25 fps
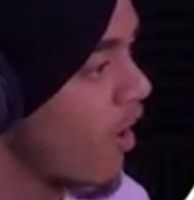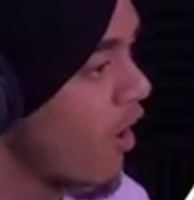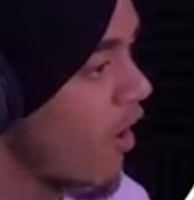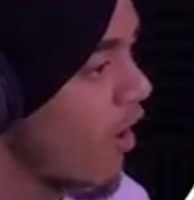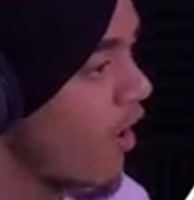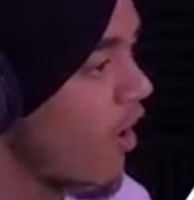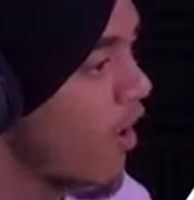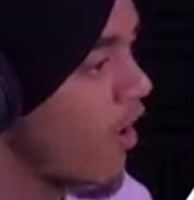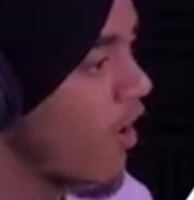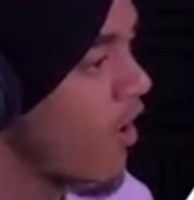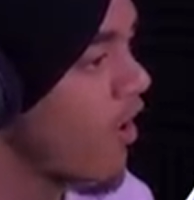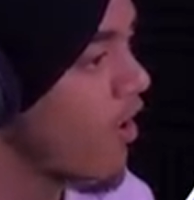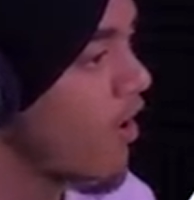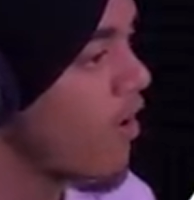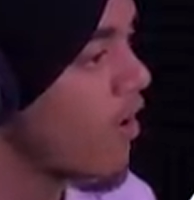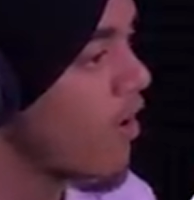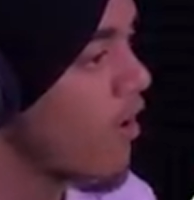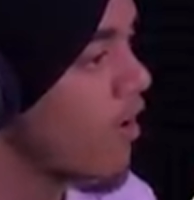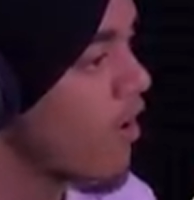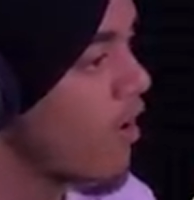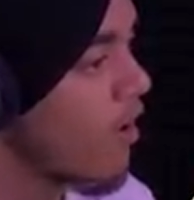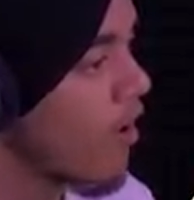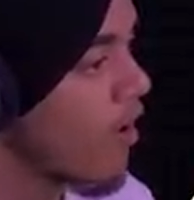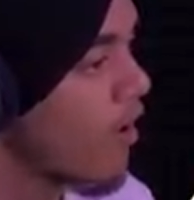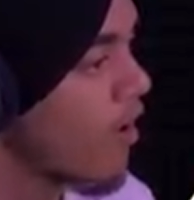
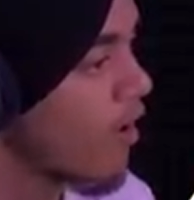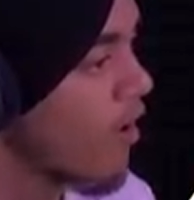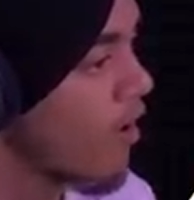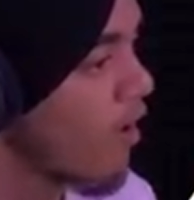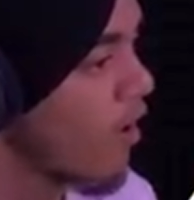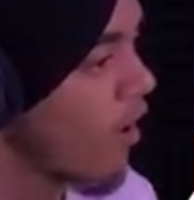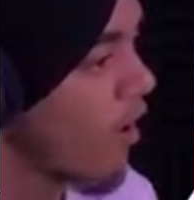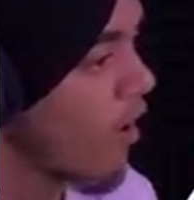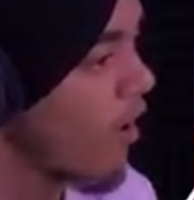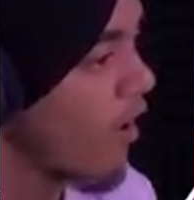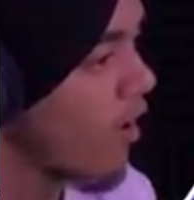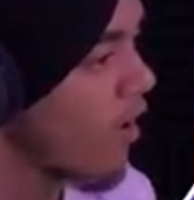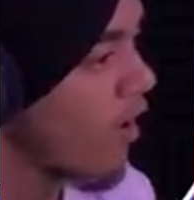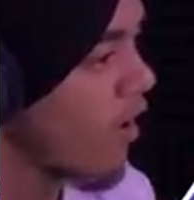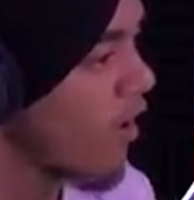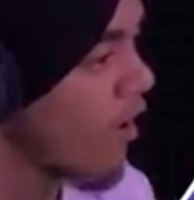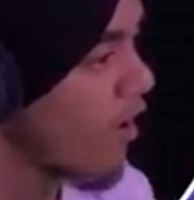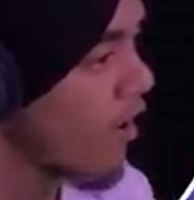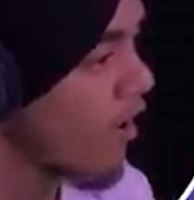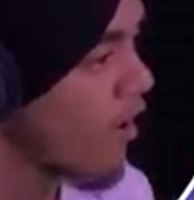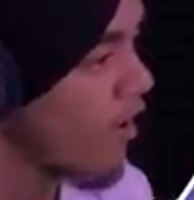Nobody speaks.